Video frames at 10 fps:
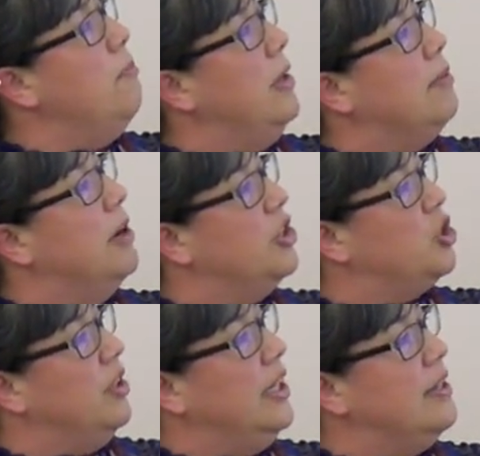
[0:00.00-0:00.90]
Mi'kmaq
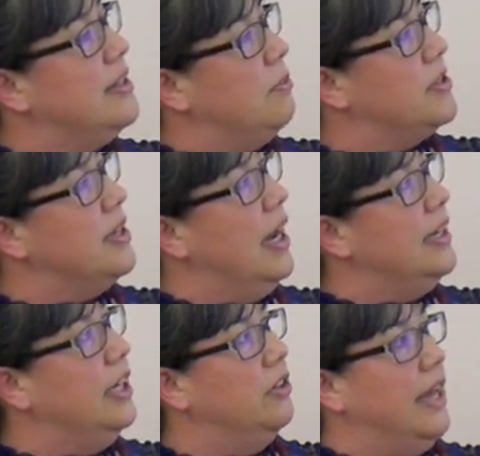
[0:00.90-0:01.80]
treaties that was signed
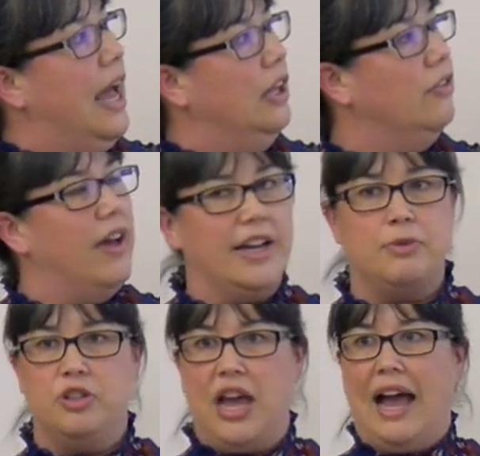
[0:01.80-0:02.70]
here in Halifax,
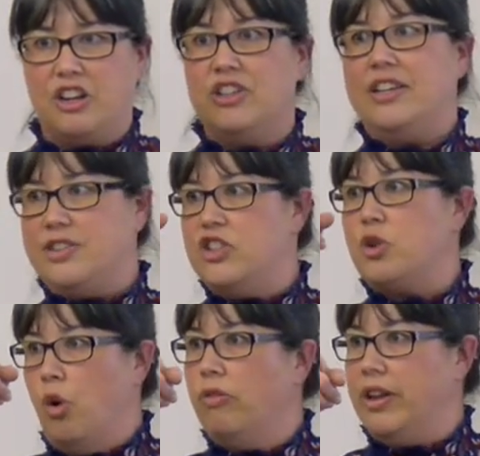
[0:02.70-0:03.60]
which actually is just
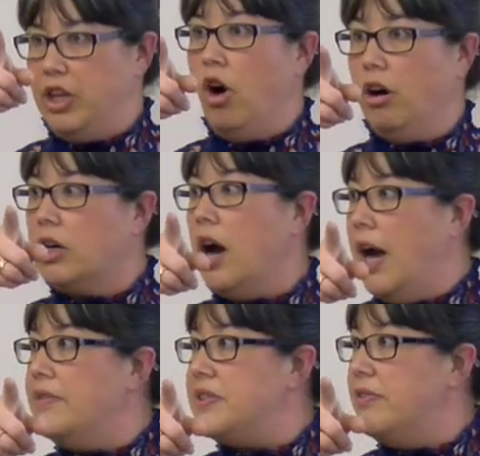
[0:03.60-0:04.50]
over at the
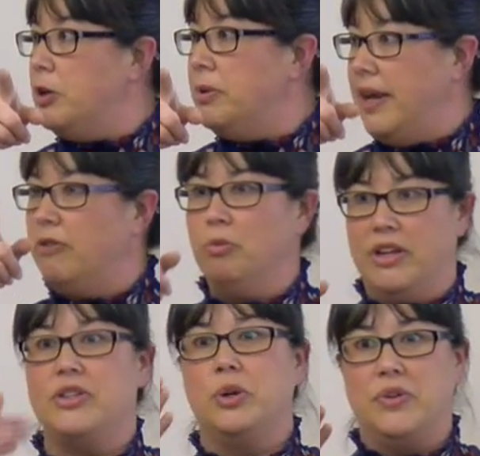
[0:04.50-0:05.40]
archives if anybody ever
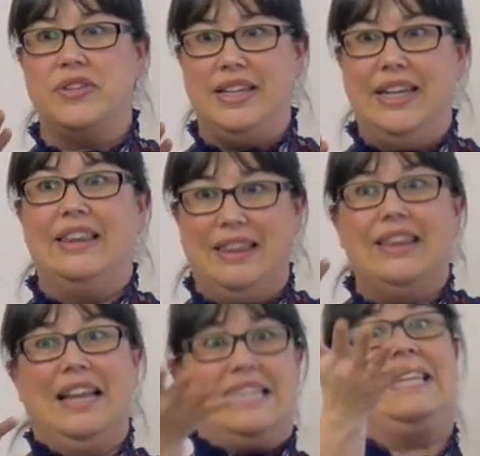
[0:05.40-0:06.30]
wants to go see it.
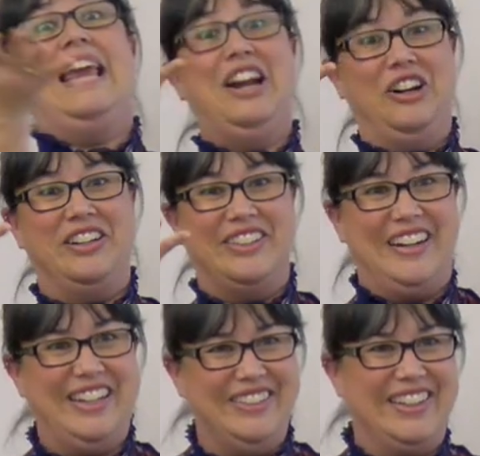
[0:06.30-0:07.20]
It's there,
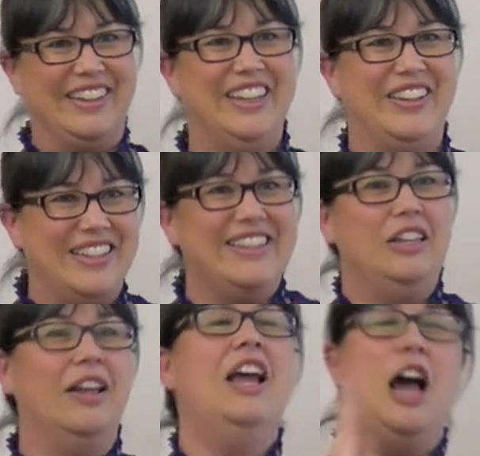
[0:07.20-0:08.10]
right? You can, you can
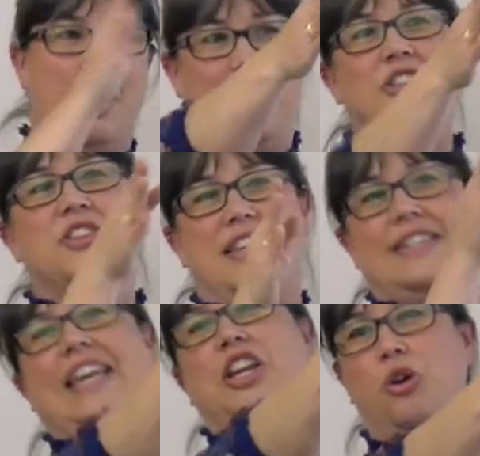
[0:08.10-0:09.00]
it's,
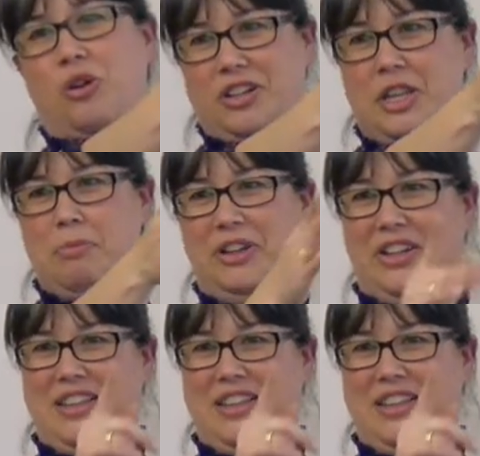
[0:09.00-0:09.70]
it's kitty corner to the building.